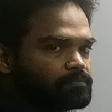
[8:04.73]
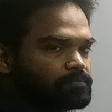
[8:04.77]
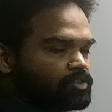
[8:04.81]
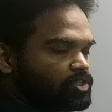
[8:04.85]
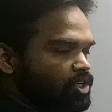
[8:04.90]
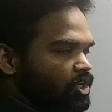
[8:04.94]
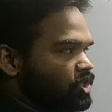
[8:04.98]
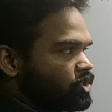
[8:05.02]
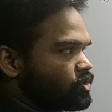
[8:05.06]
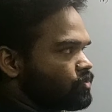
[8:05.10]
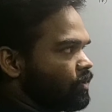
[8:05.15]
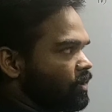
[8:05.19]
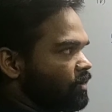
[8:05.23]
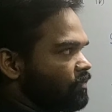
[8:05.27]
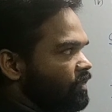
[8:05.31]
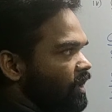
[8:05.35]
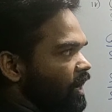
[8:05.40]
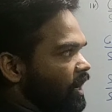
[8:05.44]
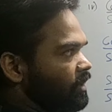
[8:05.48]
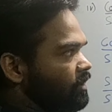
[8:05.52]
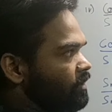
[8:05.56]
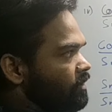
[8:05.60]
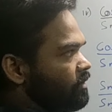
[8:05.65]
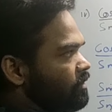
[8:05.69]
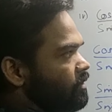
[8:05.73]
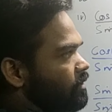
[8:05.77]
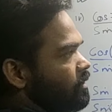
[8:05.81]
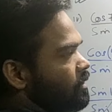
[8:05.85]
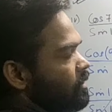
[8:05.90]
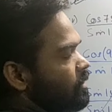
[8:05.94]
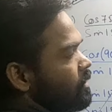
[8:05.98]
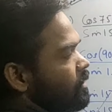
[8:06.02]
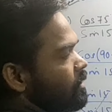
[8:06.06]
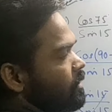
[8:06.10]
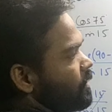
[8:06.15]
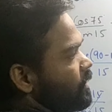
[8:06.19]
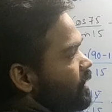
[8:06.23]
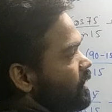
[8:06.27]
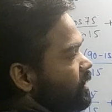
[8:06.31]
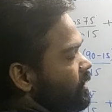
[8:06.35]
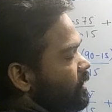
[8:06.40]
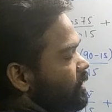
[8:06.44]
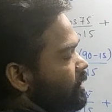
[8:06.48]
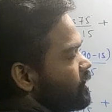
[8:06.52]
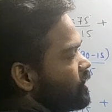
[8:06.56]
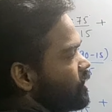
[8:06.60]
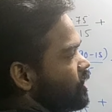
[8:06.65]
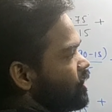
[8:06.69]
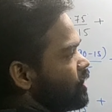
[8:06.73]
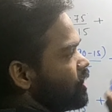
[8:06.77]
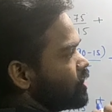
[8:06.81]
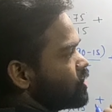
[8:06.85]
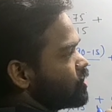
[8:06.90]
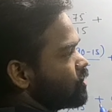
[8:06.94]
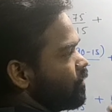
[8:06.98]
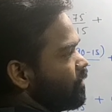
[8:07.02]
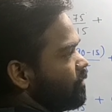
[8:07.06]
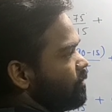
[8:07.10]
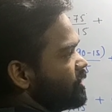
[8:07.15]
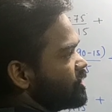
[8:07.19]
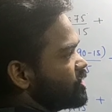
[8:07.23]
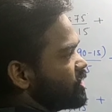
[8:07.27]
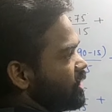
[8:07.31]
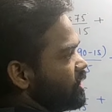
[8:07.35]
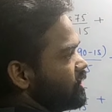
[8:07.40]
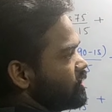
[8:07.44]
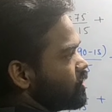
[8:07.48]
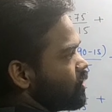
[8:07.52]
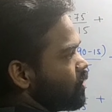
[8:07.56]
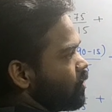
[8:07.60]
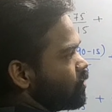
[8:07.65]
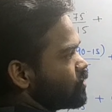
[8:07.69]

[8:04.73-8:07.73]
Change one of the angle. Then the T ratio will be changed.